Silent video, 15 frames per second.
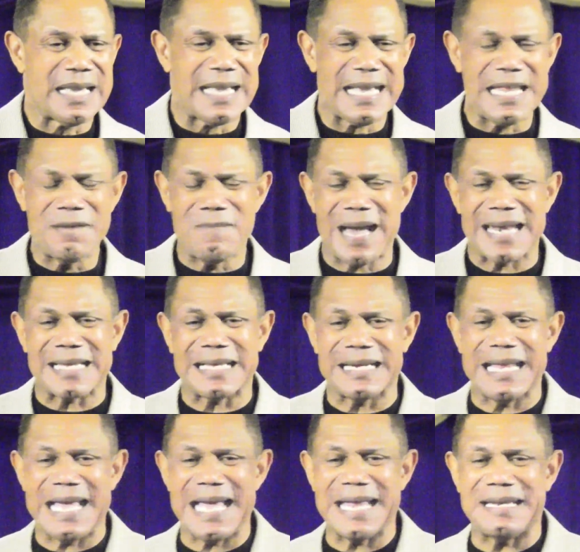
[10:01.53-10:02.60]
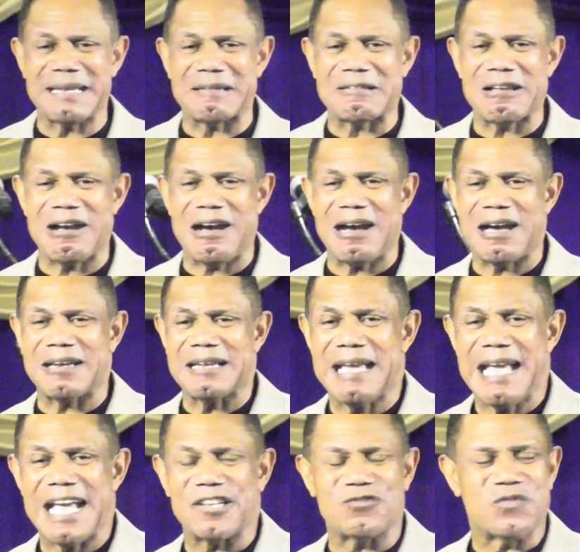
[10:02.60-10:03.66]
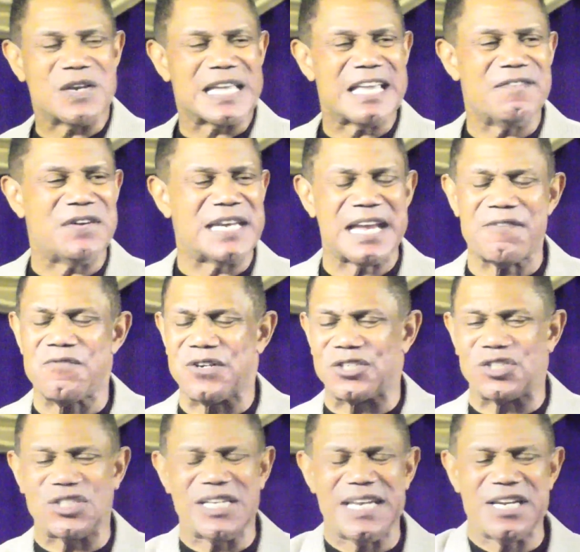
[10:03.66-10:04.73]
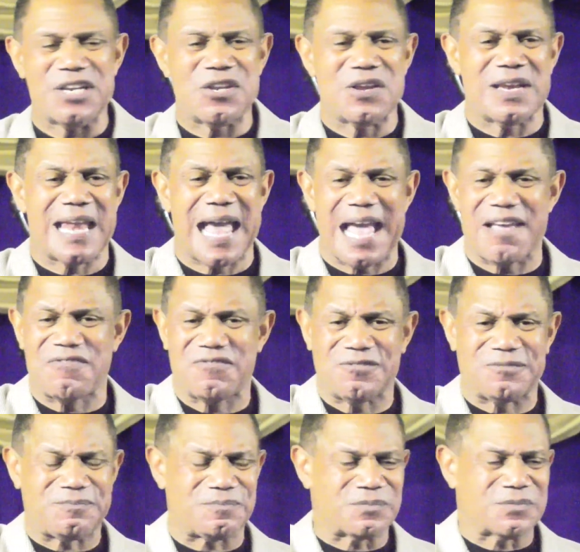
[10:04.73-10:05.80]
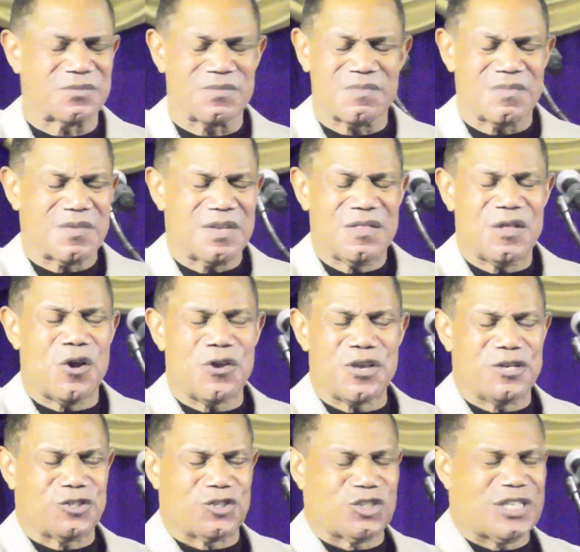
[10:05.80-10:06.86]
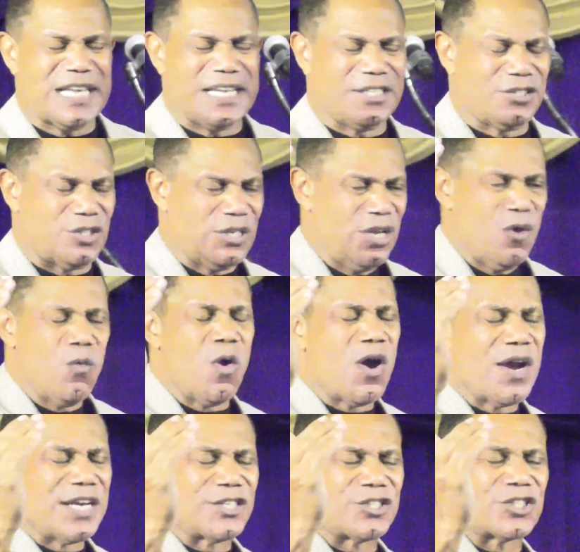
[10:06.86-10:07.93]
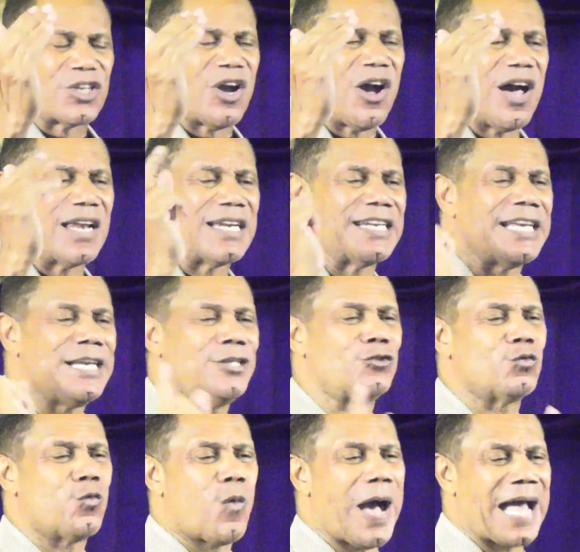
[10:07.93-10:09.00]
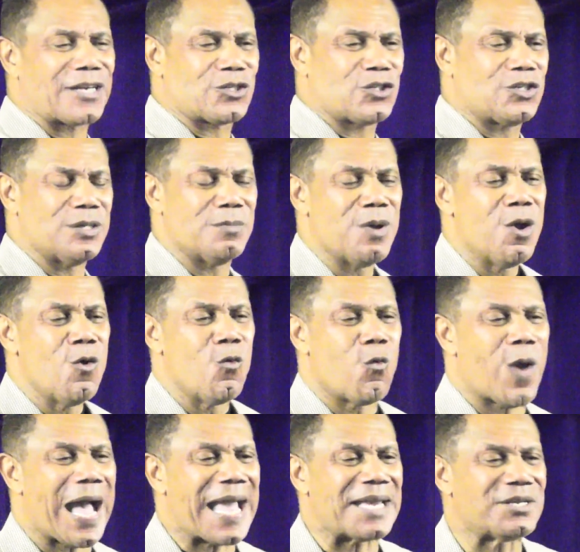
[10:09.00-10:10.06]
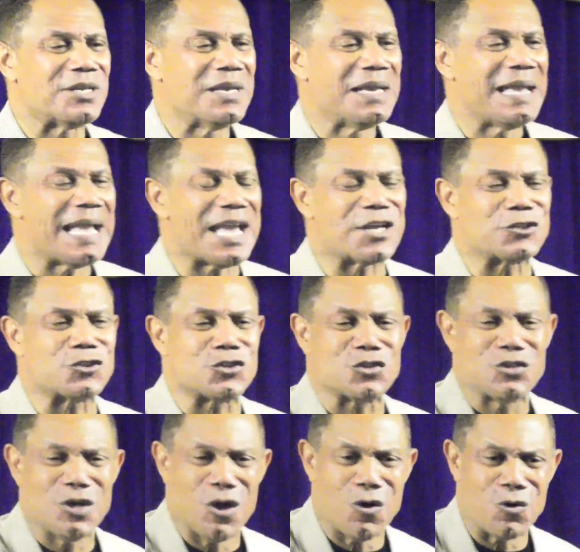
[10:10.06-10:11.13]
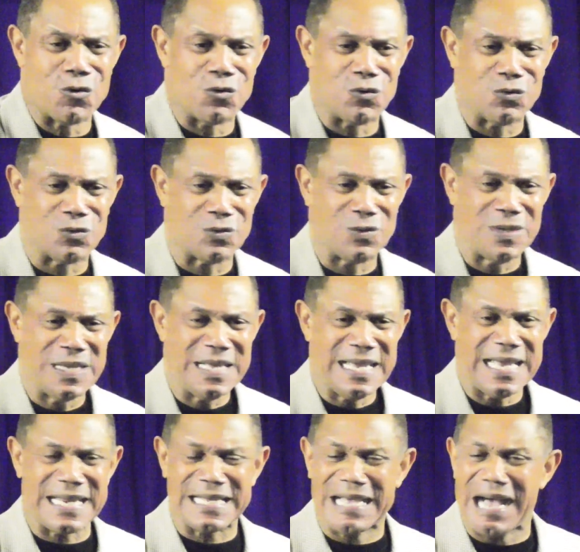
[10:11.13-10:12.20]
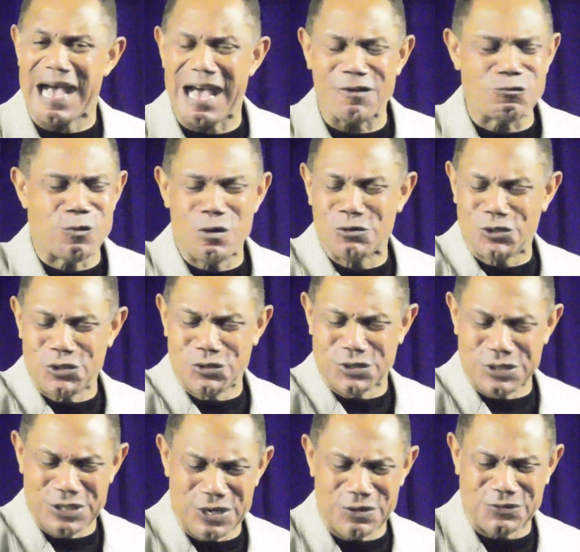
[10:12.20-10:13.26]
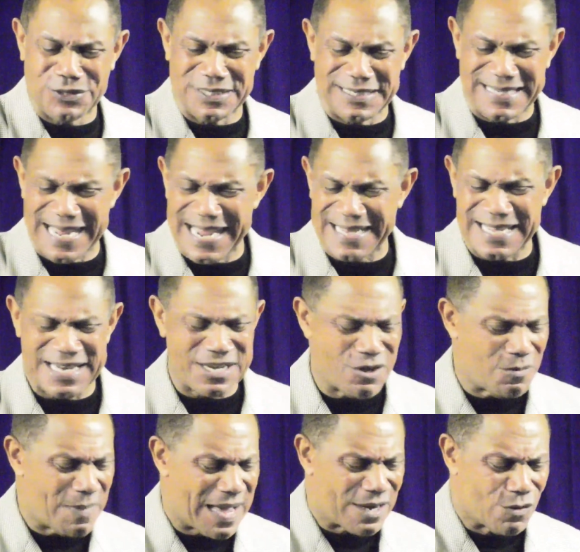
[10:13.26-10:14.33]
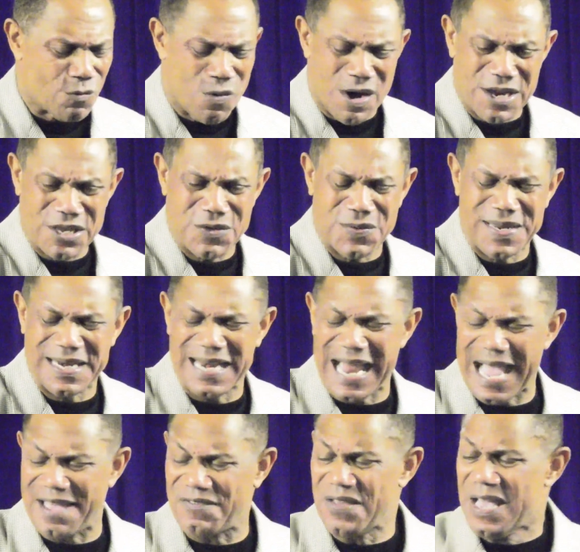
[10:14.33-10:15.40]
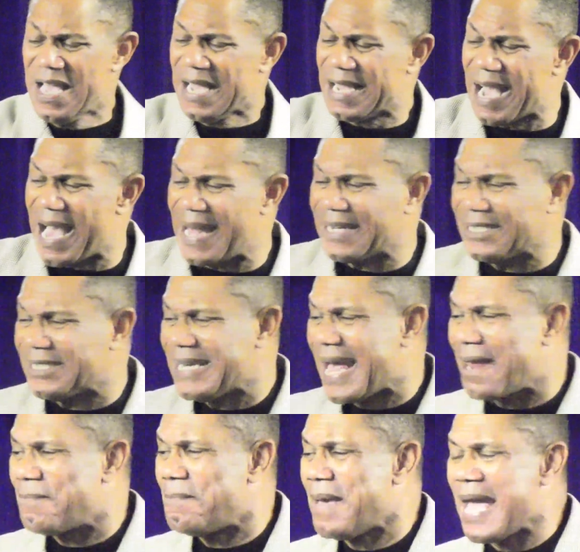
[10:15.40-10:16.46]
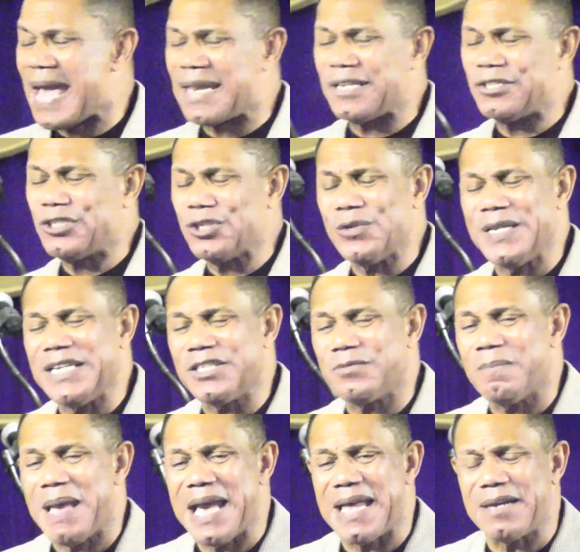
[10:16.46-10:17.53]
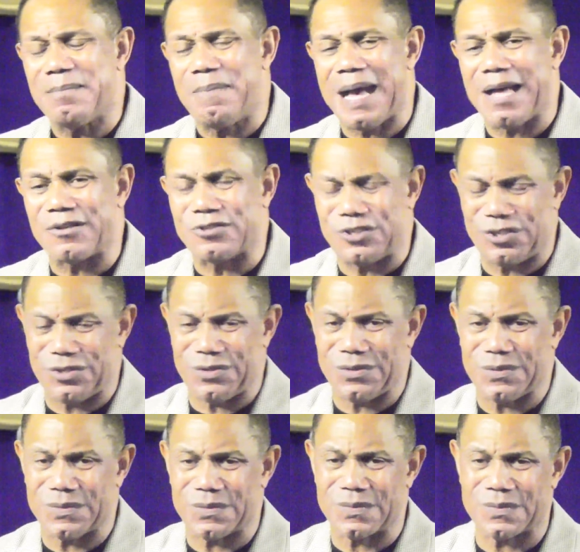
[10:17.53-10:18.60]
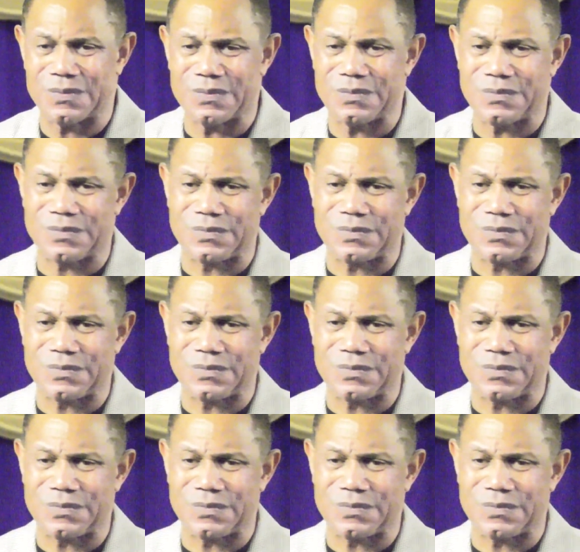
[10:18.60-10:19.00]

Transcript: Anybody glad that God has forgiven every sin in your life? Though your sins were as scarlet, he's washed them white as snow. And God wants you to know today that no matter where you in life, God is not mad at you. He's mad about you. Amen.